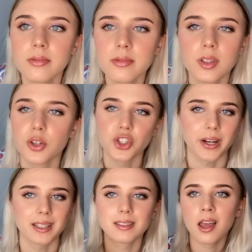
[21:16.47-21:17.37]
no
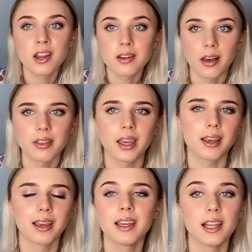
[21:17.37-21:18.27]
strings, nothing.
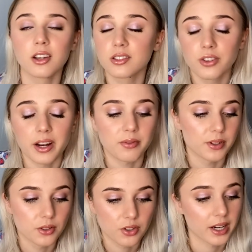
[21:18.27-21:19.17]
It looks great,
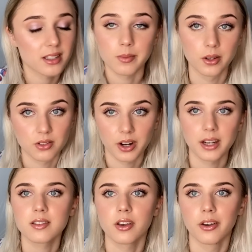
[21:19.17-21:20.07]
feels great, smells great.
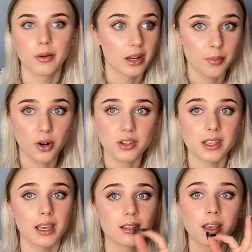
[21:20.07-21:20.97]
So lip gloss
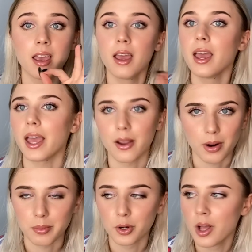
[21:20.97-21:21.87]
is
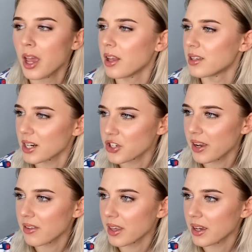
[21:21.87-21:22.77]
incredible. Did I try
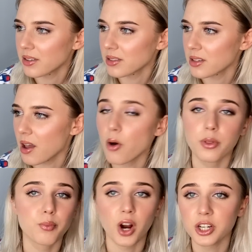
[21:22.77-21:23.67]
anything else? Oh, the
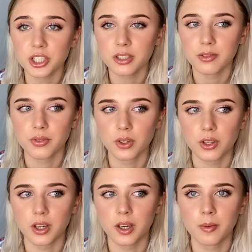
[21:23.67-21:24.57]
brush for
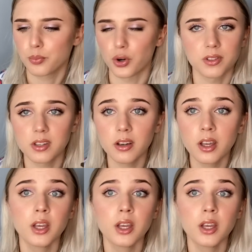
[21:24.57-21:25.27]
the bronzer,